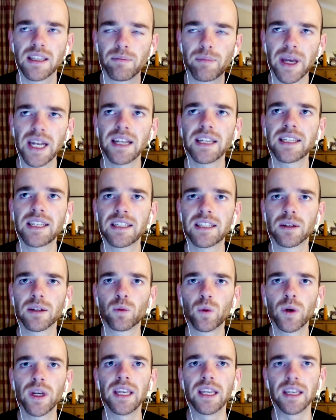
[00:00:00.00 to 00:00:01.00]
ability to
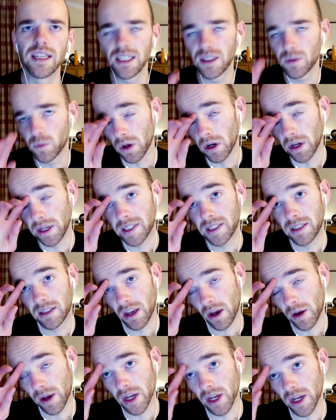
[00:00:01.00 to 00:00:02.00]
read what is
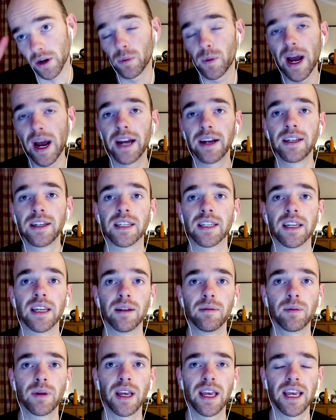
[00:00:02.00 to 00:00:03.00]
going on around
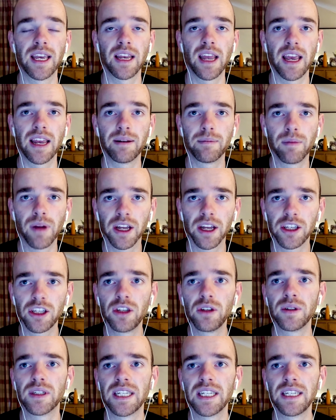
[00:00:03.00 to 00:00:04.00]
him in
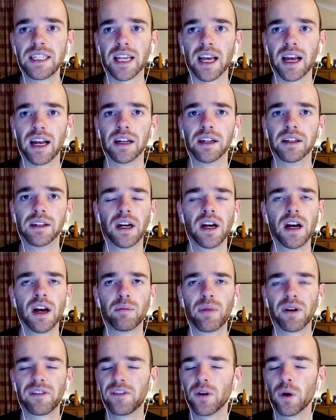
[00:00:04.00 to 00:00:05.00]
minute detail
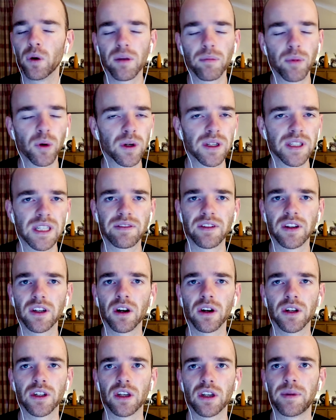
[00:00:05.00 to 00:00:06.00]
before the ball has even
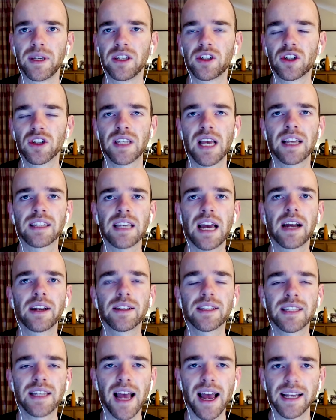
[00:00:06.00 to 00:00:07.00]
got to him. He just has
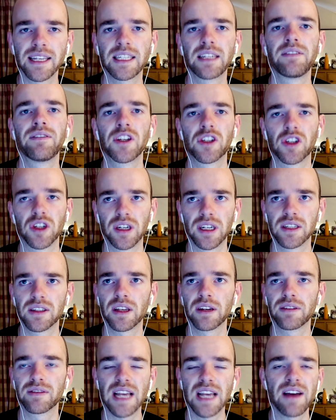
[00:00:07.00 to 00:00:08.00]
outstanding vision, in
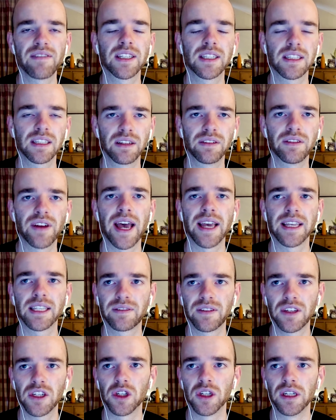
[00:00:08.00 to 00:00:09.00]
sort of David
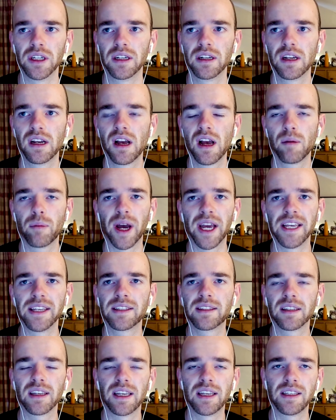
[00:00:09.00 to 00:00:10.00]
Silva-esque vision. But
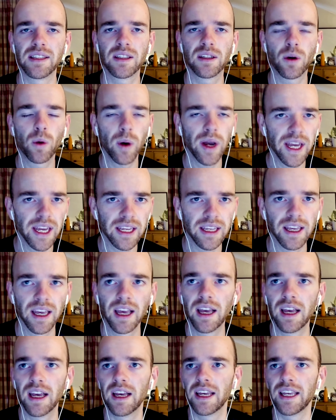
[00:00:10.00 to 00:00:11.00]
he's quick.
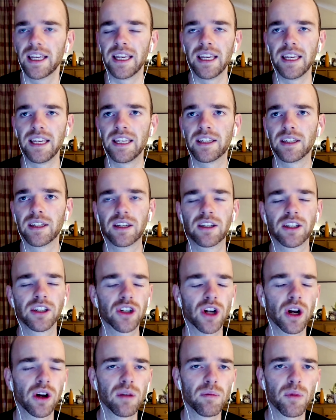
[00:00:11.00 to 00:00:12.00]
He can
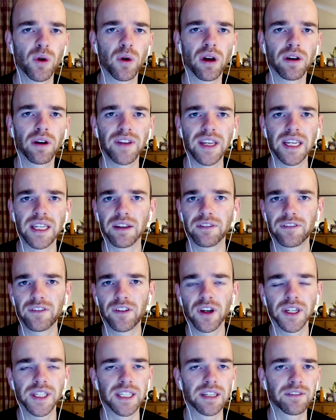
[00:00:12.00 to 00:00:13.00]
control the ball off either
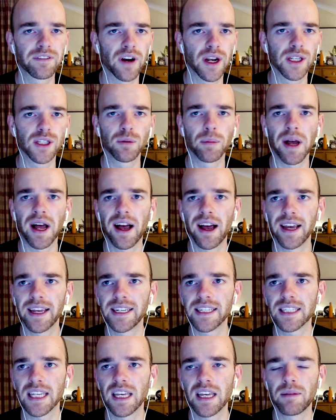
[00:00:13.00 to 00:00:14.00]
foot, in front or
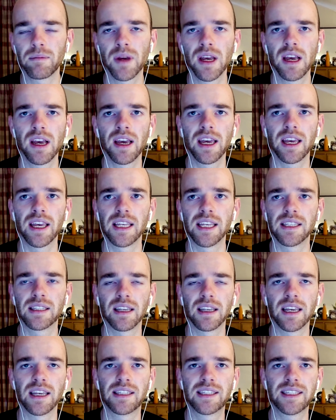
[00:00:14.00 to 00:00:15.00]
behind him.
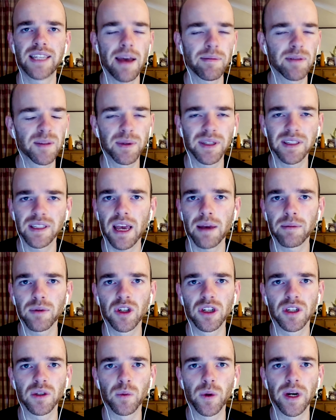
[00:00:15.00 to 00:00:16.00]
His depth
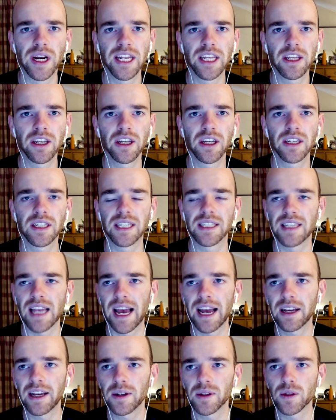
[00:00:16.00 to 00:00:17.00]
perception is really good. His
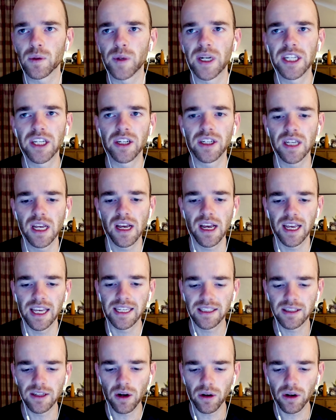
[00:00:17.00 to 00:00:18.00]
angles are really good.
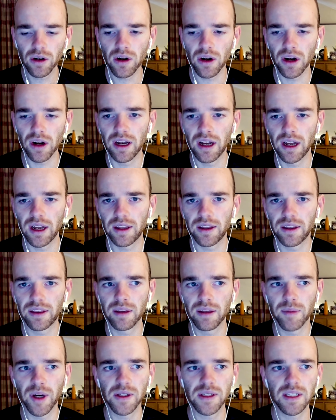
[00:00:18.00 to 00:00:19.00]
He's not got
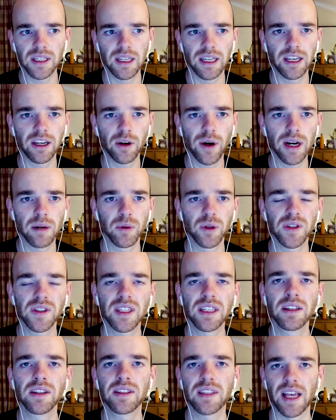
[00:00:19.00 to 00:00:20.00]
the most incredible
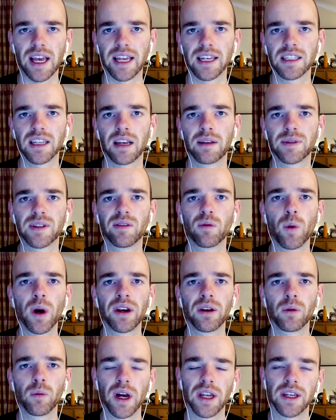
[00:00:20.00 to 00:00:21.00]
skill set in terms of
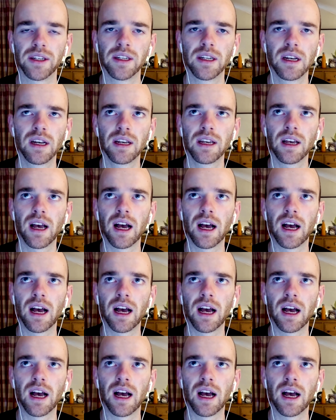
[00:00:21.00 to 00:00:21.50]
one-on-one